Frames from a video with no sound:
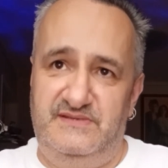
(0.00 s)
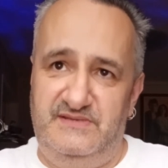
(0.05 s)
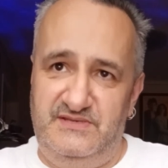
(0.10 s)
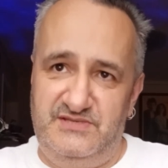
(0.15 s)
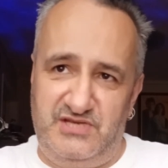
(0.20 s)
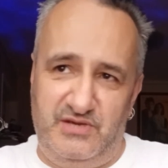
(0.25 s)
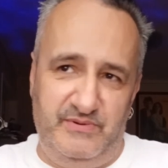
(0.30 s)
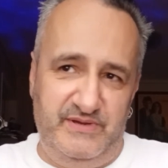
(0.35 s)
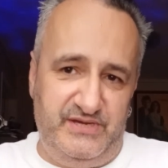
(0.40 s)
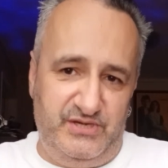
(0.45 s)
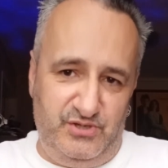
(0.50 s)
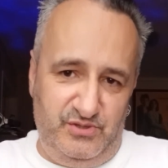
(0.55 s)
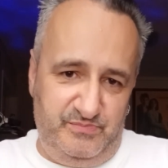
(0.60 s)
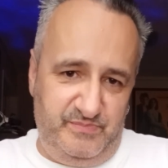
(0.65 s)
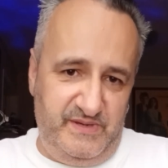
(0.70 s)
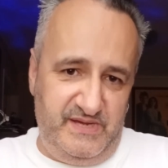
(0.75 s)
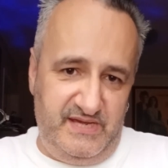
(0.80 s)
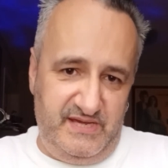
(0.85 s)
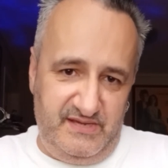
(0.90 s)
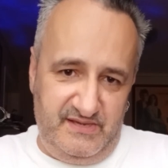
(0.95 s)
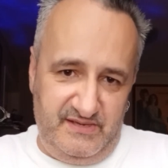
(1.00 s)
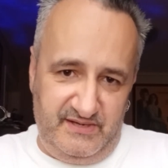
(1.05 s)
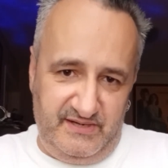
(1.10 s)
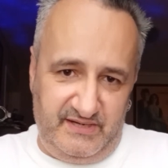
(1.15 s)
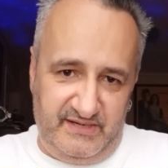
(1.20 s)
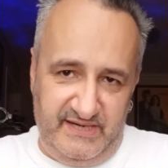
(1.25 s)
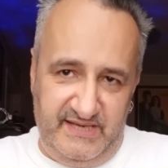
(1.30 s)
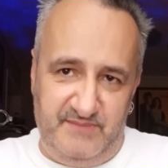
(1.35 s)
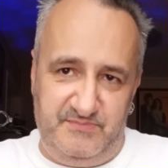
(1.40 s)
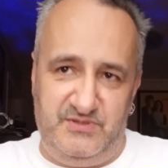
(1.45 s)
So he could be
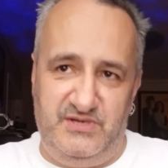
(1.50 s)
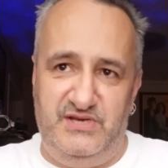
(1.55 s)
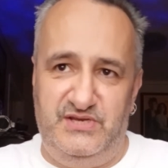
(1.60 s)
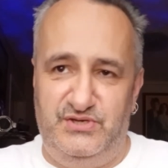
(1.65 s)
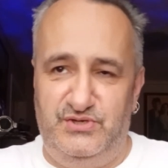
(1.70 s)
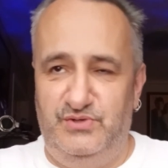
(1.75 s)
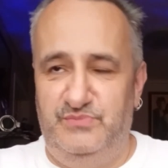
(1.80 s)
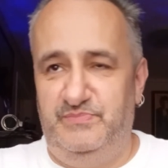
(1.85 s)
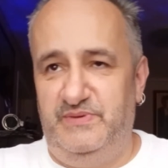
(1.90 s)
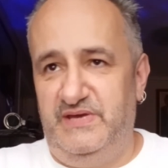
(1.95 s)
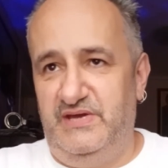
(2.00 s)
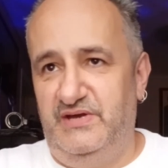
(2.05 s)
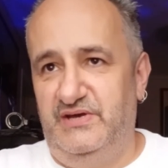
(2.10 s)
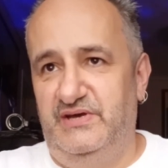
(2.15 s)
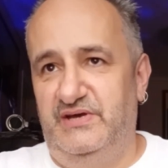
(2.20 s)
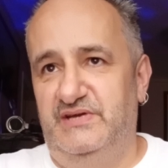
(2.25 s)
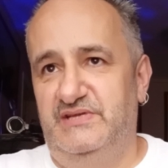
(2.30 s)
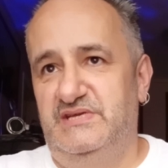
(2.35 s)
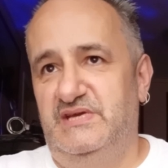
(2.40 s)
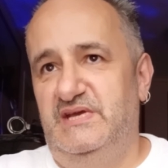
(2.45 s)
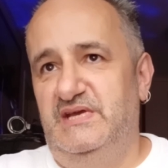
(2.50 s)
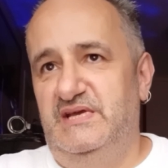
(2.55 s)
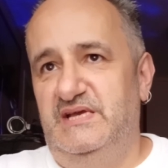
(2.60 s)
clipped and he could be hurt.